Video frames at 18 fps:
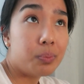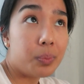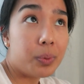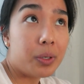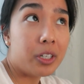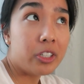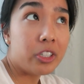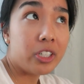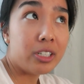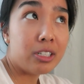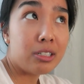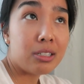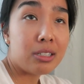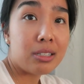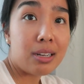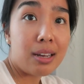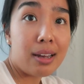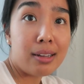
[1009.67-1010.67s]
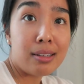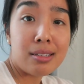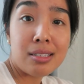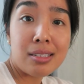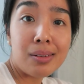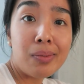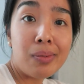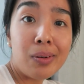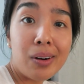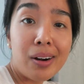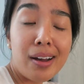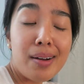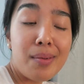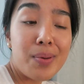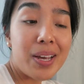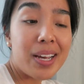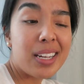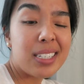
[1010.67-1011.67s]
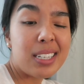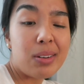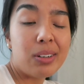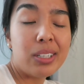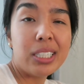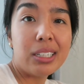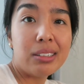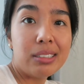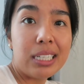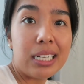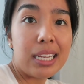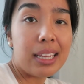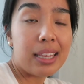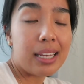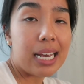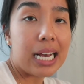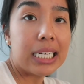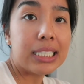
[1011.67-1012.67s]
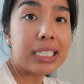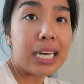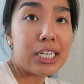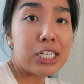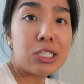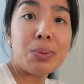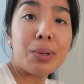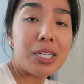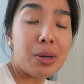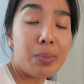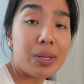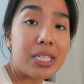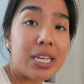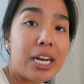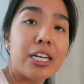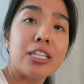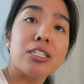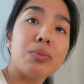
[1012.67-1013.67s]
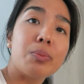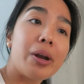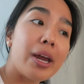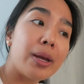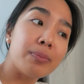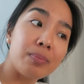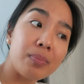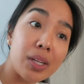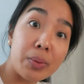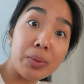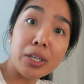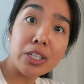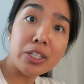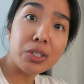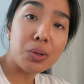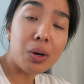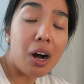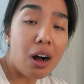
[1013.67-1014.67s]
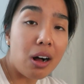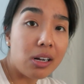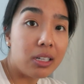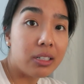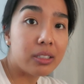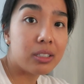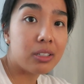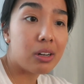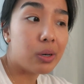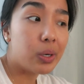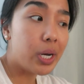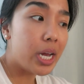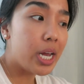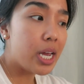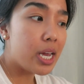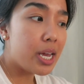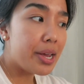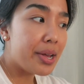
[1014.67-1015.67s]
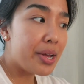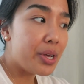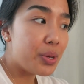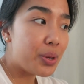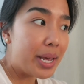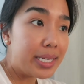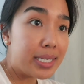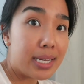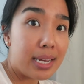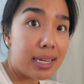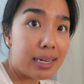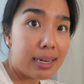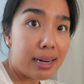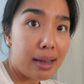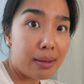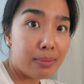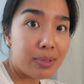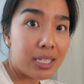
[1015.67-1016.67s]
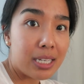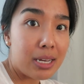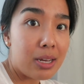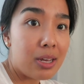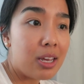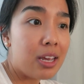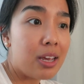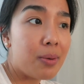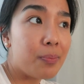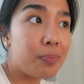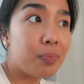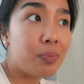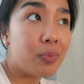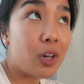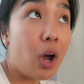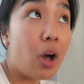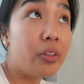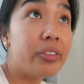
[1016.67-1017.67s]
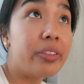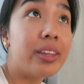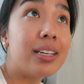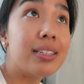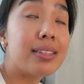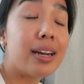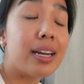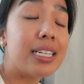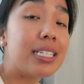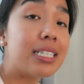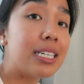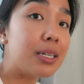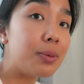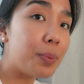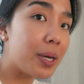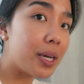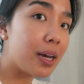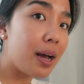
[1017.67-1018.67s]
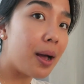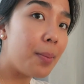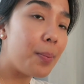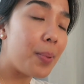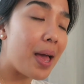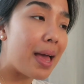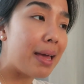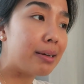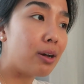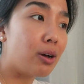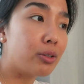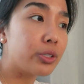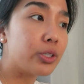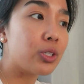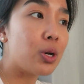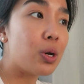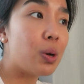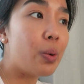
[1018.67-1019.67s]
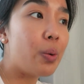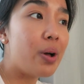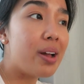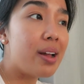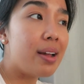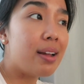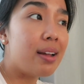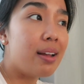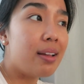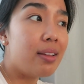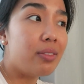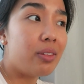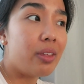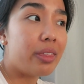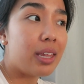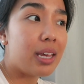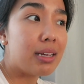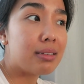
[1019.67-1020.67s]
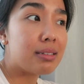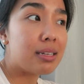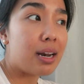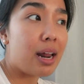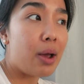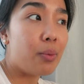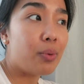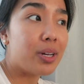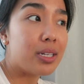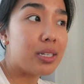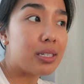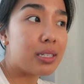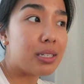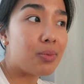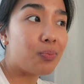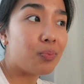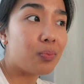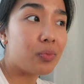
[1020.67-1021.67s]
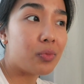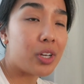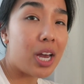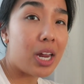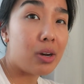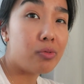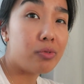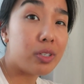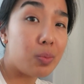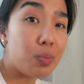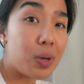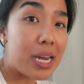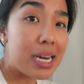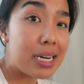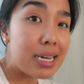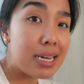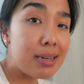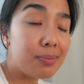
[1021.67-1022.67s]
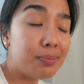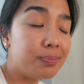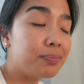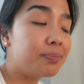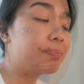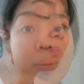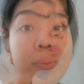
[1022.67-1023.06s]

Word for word: purchase at Sephora because I really don't need anything else. I just picked up a setting spray. I'm gonna do a haul so you guys can see all the things that I did pick up and also the things that I was kind of debating.